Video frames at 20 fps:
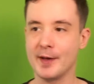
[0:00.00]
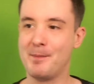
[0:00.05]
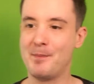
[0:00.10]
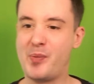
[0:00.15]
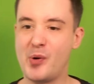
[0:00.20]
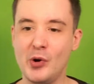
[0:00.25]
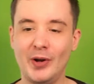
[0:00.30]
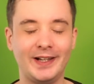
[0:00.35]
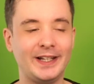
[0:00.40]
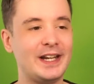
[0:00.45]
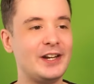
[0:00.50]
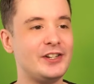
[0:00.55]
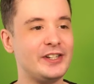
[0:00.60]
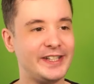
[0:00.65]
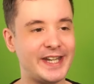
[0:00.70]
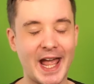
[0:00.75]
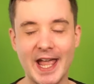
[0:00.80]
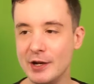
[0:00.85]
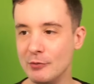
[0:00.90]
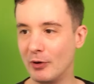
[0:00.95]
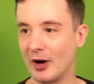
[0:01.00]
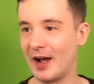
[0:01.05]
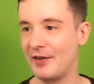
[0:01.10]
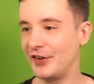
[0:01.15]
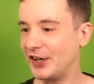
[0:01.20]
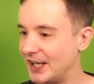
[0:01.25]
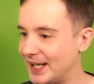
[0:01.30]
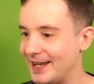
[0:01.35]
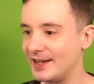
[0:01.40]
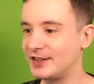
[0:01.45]
a brilliant day we're
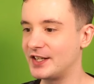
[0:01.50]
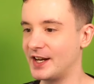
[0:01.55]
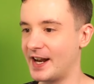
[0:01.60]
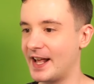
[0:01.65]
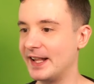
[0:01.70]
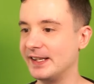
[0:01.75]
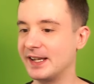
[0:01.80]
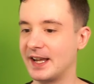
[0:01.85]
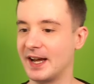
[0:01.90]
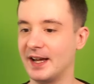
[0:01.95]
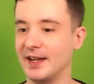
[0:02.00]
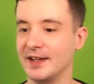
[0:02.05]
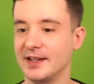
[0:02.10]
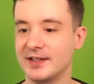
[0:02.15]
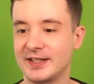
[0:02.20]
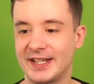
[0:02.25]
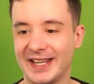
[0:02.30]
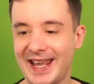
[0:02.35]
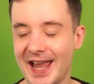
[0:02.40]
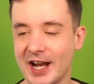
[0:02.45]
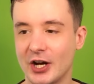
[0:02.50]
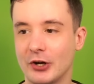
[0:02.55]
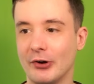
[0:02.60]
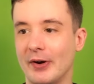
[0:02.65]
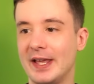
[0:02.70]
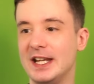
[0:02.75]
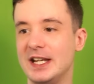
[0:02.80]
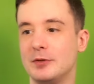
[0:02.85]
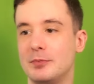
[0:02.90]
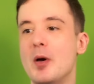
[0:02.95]
having here today, guys, to get
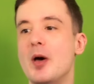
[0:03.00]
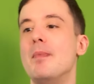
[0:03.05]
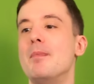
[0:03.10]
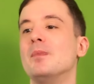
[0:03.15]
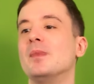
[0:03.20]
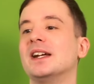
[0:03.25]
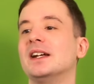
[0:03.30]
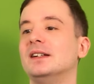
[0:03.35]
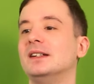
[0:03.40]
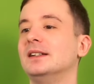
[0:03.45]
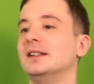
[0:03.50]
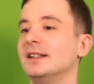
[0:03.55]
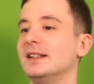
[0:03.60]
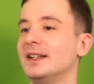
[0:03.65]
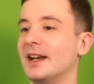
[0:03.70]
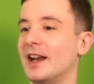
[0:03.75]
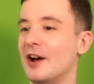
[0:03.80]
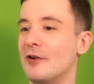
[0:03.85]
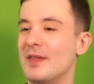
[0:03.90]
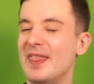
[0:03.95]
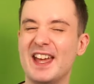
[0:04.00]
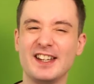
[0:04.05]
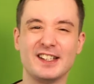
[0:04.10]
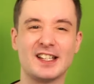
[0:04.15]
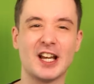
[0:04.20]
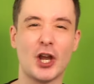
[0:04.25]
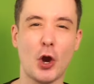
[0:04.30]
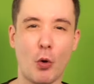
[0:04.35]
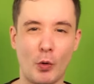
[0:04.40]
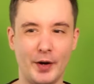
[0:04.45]
Griezmann, you know, and then
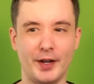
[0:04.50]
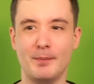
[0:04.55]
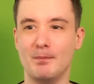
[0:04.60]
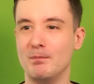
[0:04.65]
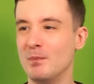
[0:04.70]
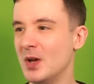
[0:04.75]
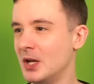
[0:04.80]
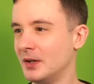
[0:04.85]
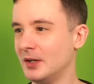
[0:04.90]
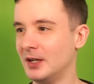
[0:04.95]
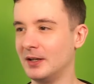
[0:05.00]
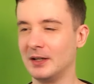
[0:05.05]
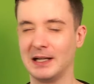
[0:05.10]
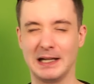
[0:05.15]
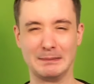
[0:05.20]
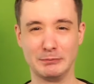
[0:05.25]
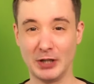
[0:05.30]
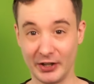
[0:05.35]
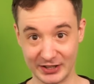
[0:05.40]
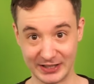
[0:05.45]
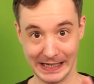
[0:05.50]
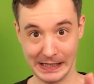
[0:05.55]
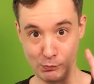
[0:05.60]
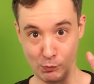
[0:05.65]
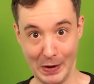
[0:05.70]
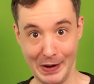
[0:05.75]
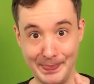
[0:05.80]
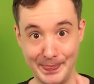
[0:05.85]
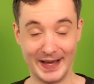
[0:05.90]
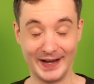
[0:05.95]
to go on and, I'm going to say,
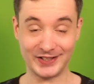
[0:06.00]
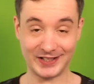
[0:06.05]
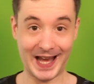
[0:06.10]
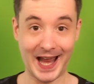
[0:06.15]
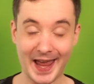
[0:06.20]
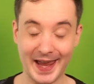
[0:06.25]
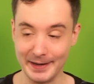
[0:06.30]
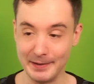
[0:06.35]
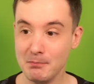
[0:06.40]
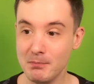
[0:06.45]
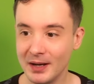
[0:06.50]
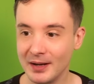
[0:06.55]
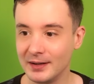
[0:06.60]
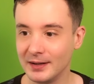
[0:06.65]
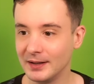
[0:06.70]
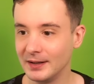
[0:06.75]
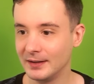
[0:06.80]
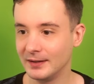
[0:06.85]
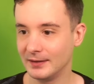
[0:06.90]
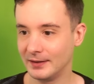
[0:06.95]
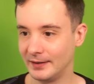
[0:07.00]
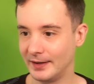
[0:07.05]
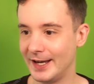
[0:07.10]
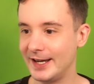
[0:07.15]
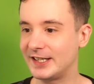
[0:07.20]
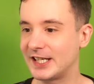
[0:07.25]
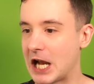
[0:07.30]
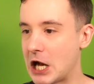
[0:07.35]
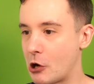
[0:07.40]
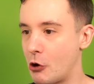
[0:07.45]
win this game.
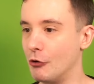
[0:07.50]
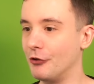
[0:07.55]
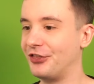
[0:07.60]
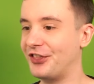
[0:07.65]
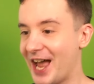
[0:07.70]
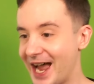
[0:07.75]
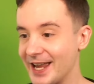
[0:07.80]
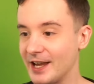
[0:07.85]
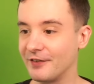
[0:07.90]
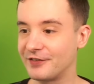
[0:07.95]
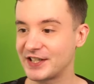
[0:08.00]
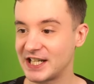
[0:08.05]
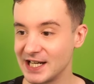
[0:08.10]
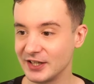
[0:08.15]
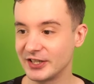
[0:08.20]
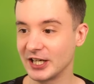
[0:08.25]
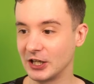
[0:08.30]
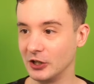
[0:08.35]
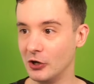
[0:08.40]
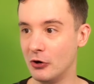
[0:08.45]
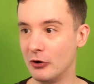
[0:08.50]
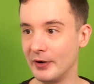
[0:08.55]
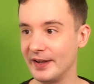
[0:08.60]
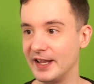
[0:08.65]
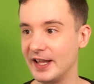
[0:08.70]
It's a good day of Sync to Glory,